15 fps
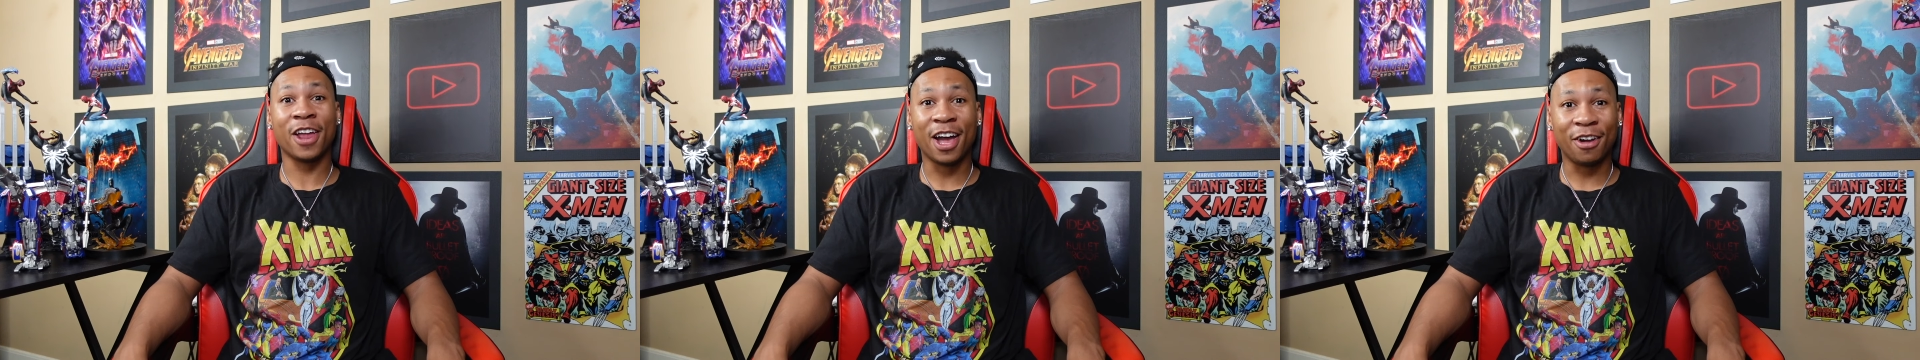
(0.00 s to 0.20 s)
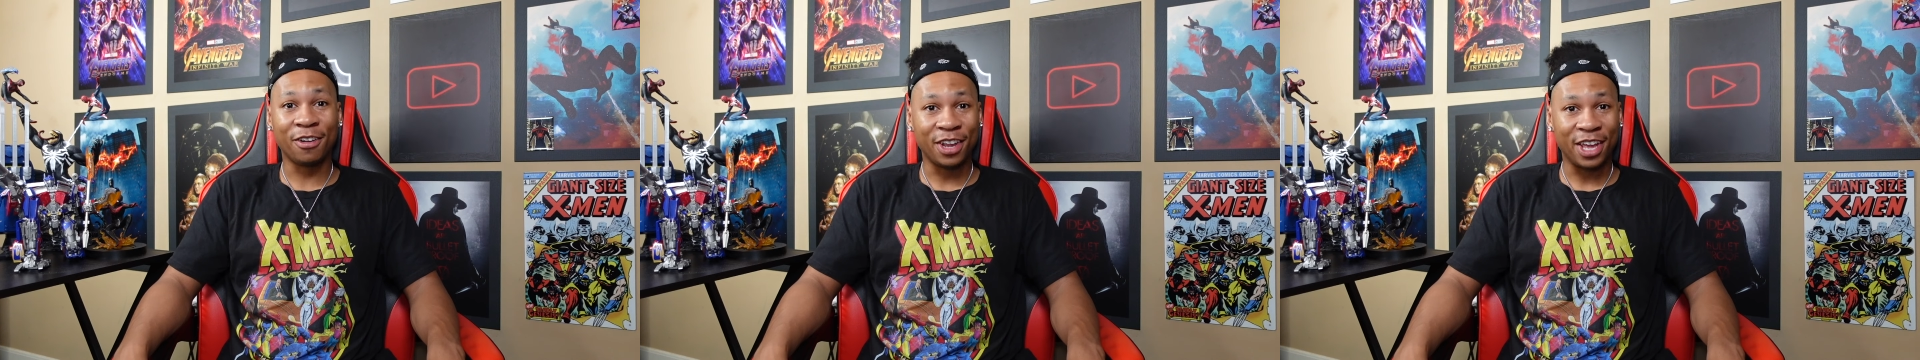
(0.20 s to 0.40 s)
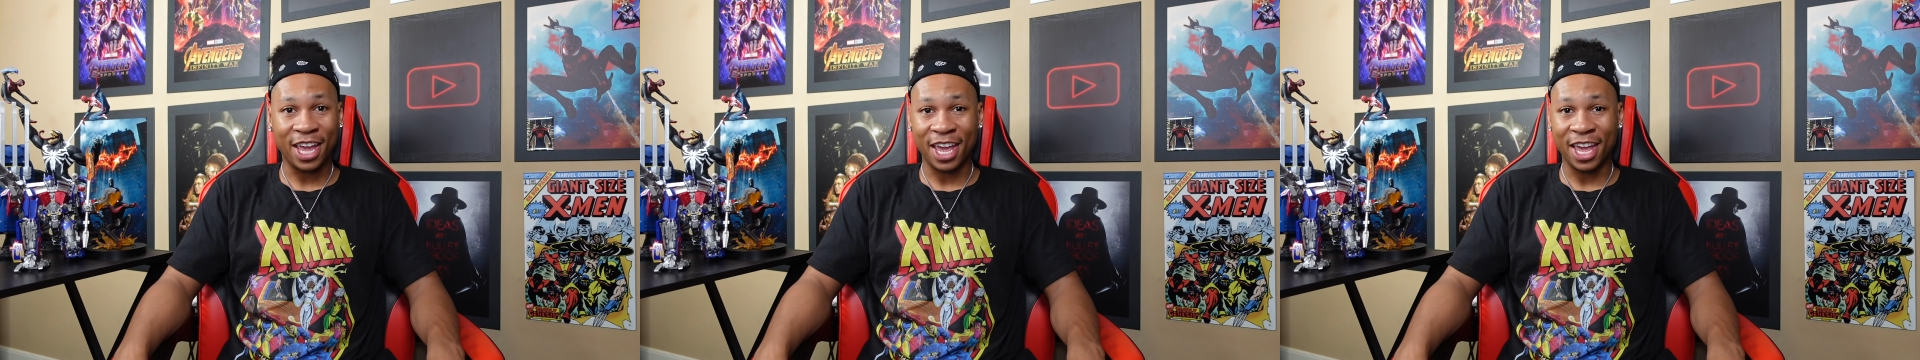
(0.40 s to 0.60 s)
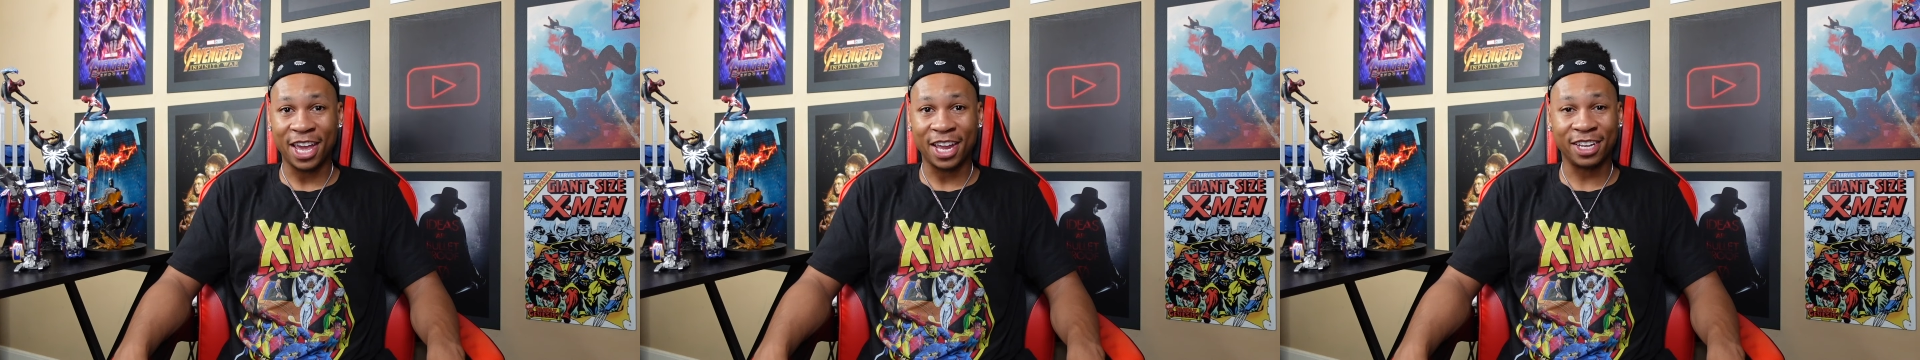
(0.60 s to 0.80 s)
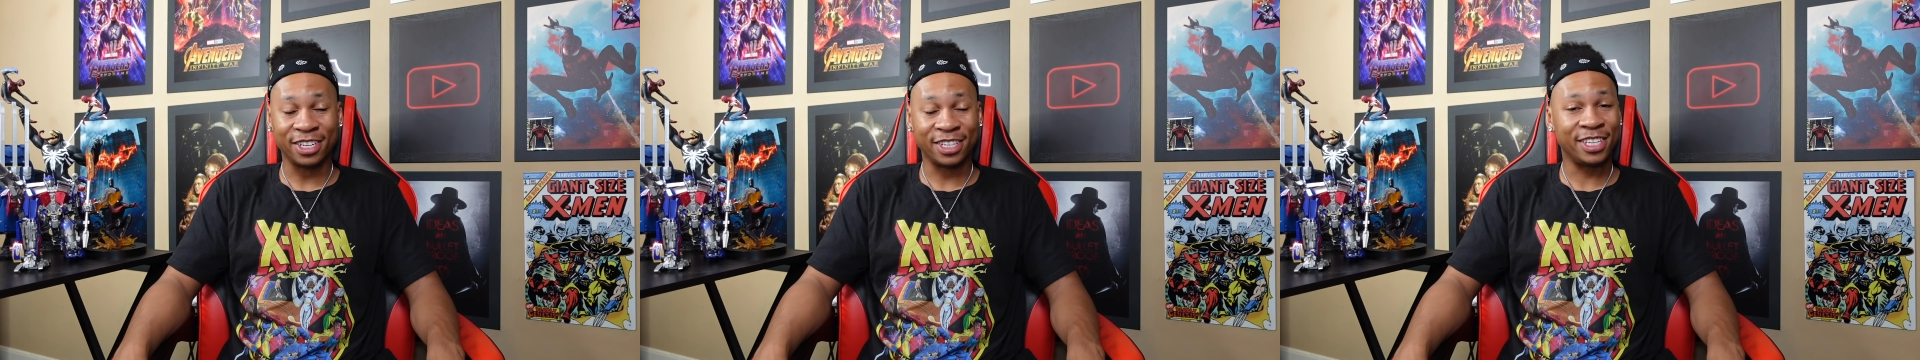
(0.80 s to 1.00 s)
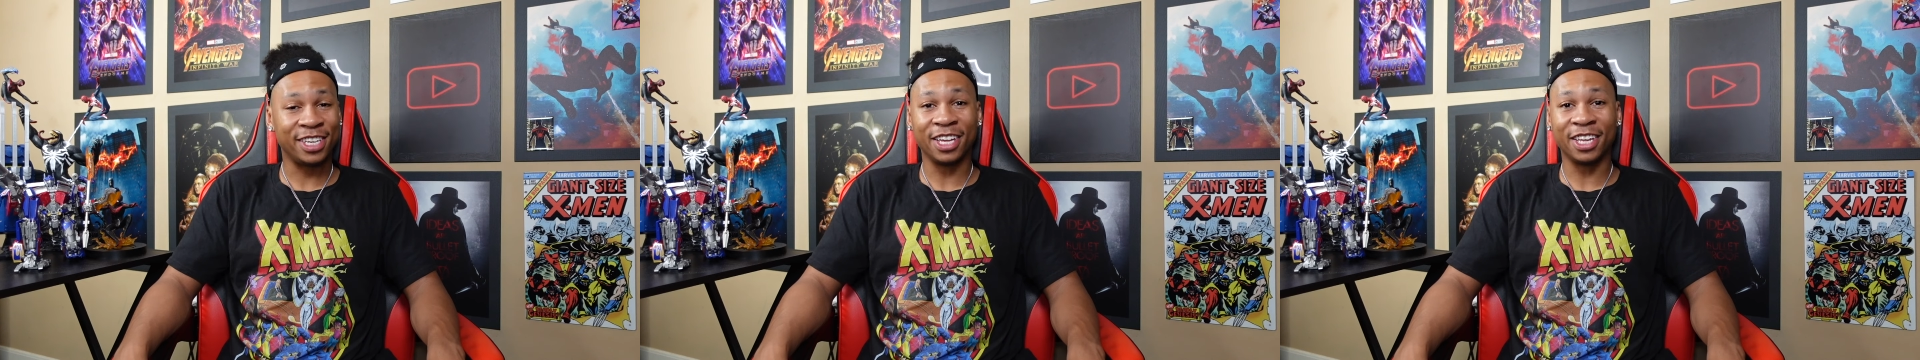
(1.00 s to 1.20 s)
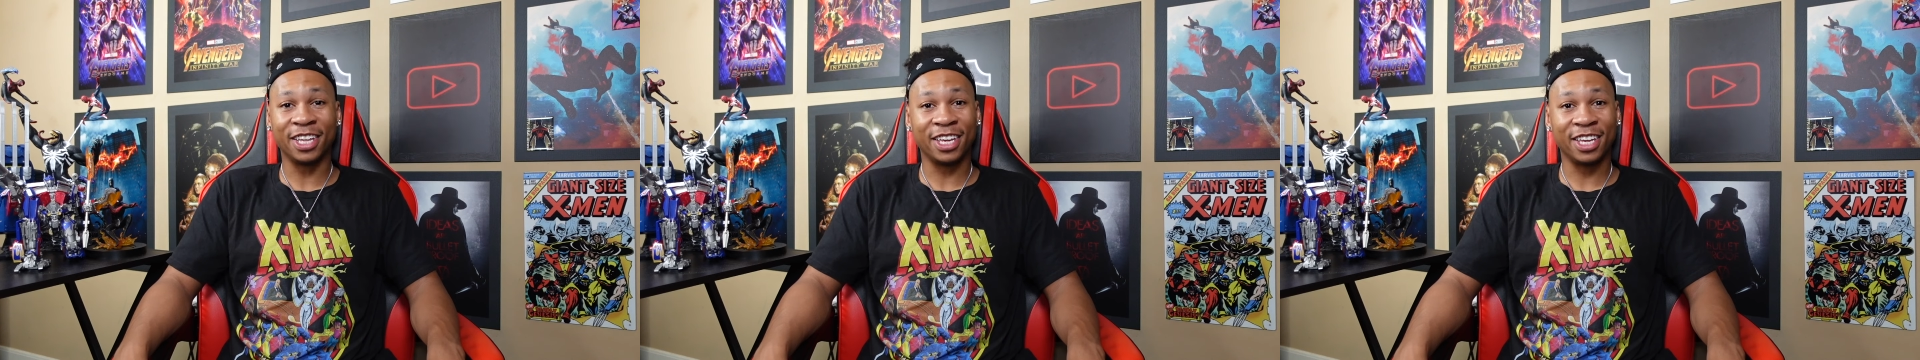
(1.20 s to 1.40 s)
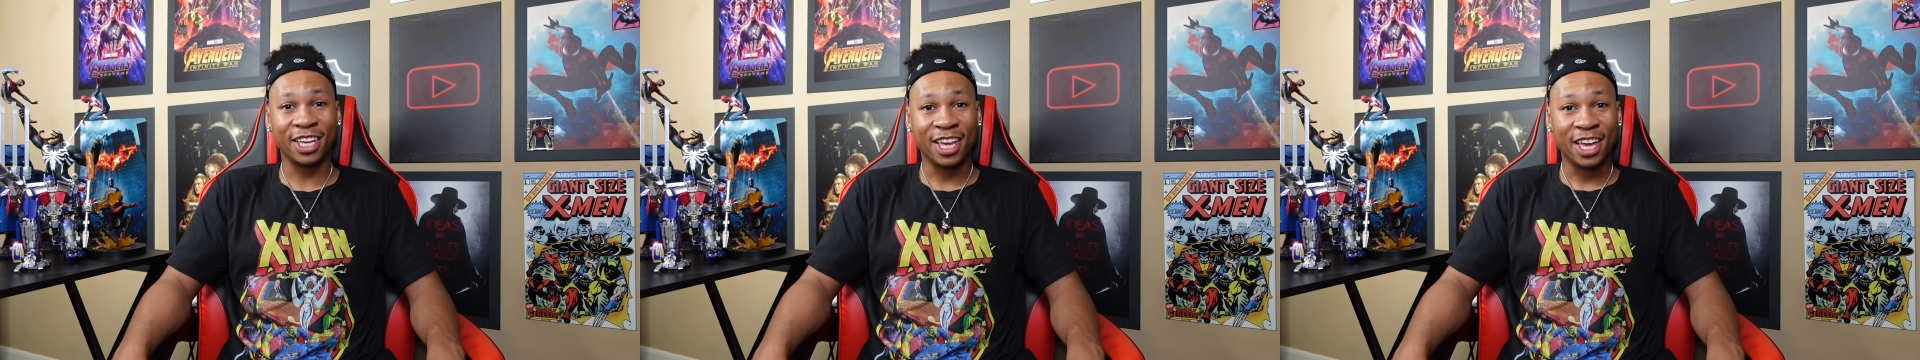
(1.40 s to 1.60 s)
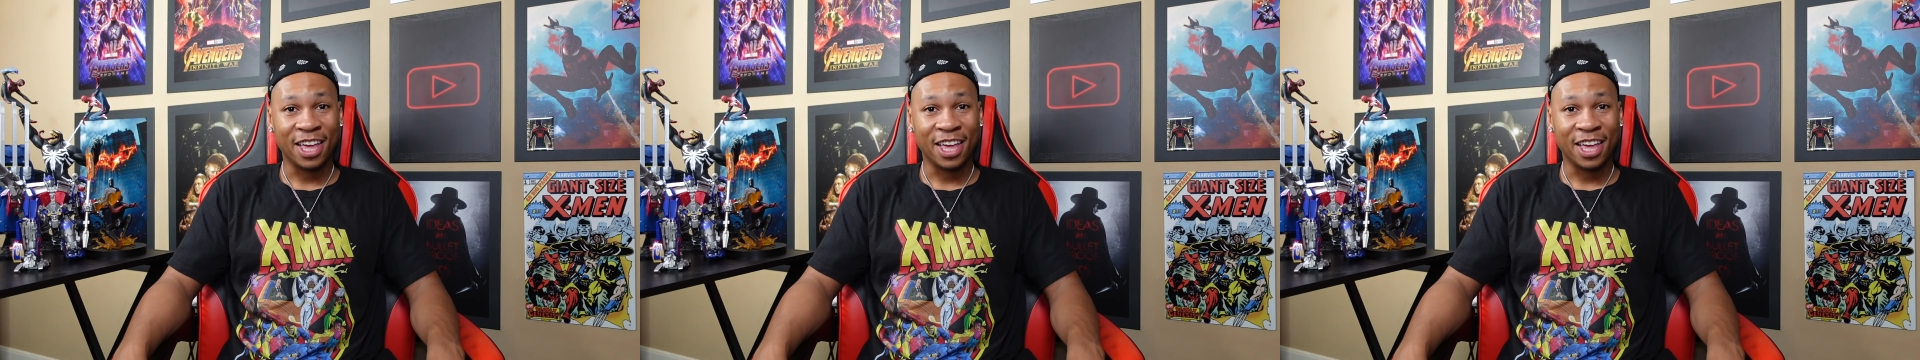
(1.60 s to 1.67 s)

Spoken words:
out and killing